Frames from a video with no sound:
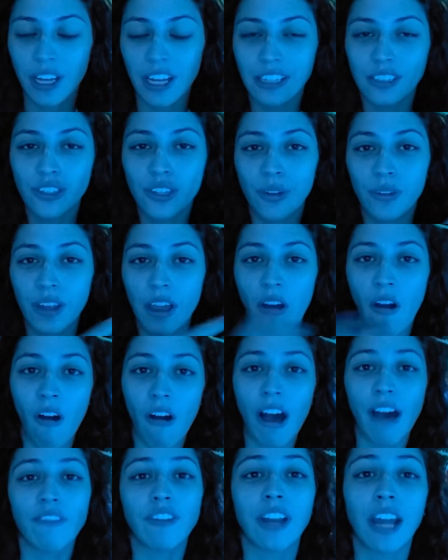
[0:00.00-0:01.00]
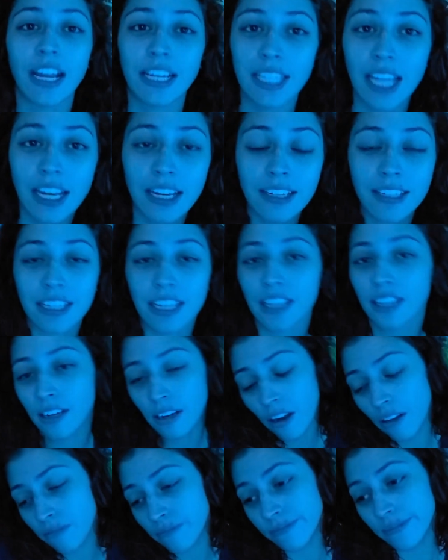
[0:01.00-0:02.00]
and so they all have an identity,
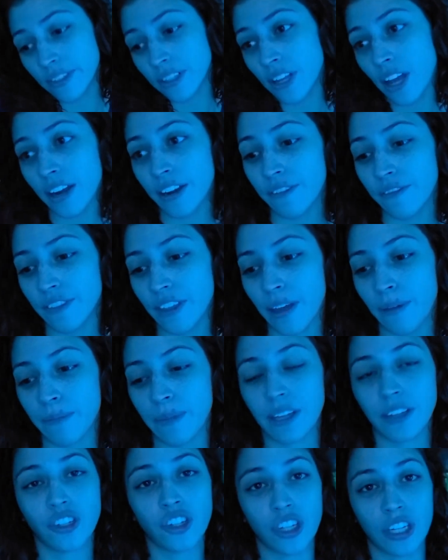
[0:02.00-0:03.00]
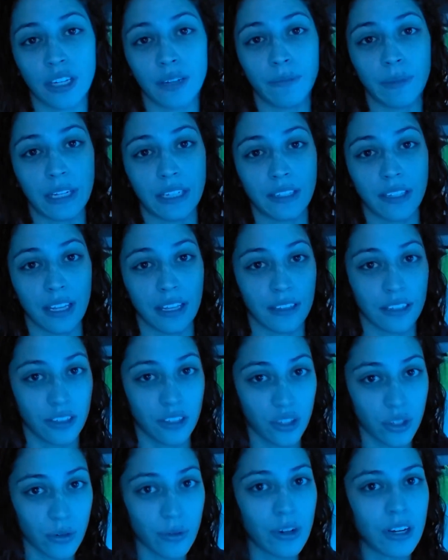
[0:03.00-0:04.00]
and none of them that she meets in this
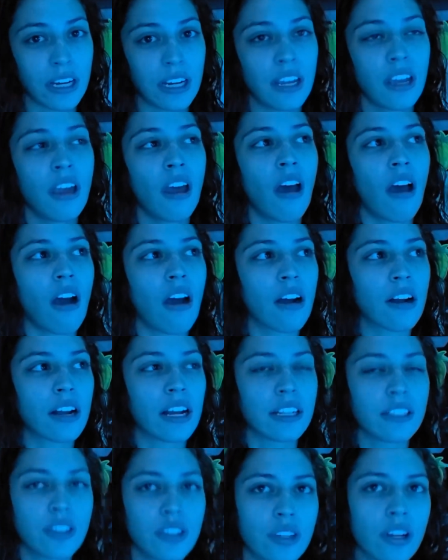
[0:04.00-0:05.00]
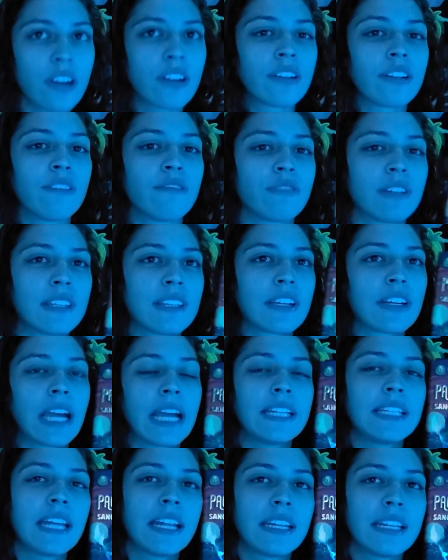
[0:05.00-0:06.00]
story are uncertain of what their
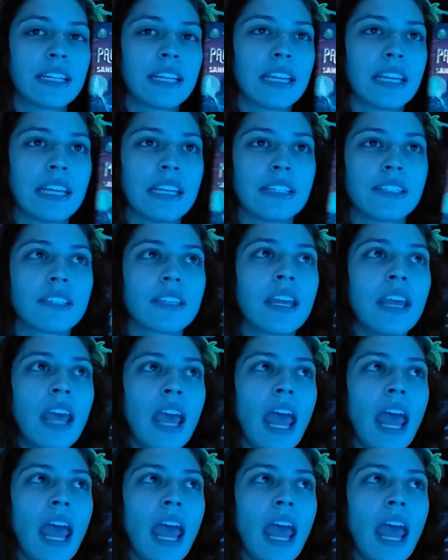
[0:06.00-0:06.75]
identity is.